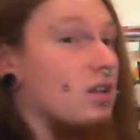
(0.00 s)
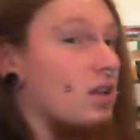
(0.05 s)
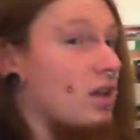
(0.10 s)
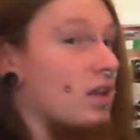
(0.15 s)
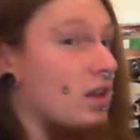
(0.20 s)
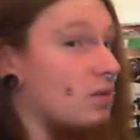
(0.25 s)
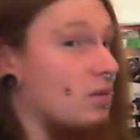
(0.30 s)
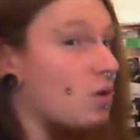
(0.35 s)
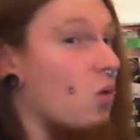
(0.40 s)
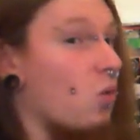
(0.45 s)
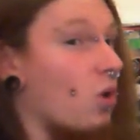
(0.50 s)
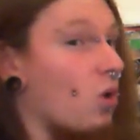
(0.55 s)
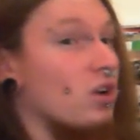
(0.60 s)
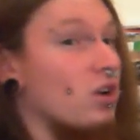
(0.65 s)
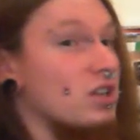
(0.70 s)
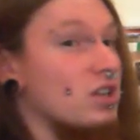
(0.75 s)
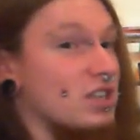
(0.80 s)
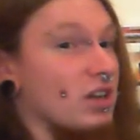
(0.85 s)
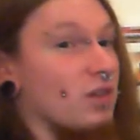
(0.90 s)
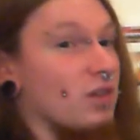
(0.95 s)
In all
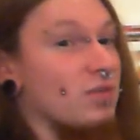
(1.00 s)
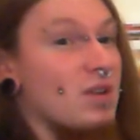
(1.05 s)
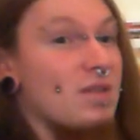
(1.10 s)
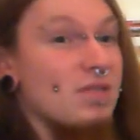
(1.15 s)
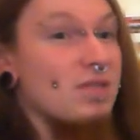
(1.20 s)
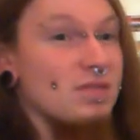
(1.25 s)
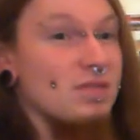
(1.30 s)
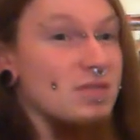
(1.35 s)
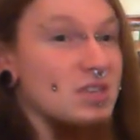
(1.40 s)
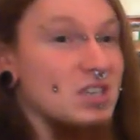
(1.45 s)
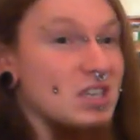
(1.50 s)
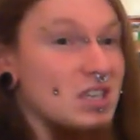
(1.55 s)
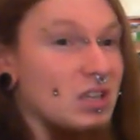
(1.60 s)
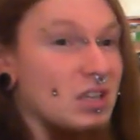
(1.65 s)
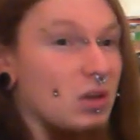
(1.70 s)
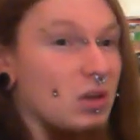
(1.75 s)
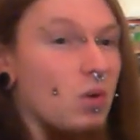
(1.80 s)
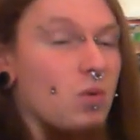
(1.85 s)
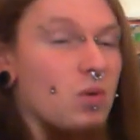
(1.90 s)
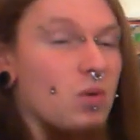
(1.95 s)
honesty, I've never even seen the
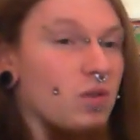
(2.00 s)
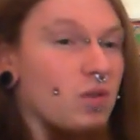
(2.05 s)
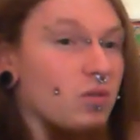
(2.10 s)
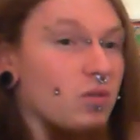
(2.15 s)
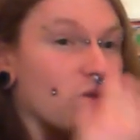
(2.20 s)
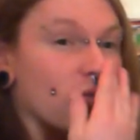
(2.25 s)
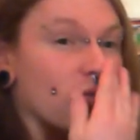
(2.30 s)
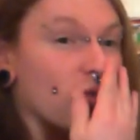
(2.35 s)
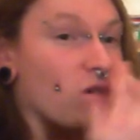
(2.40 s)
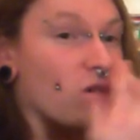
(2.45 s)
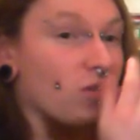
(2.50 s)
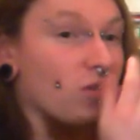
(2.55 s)
quilt cover before.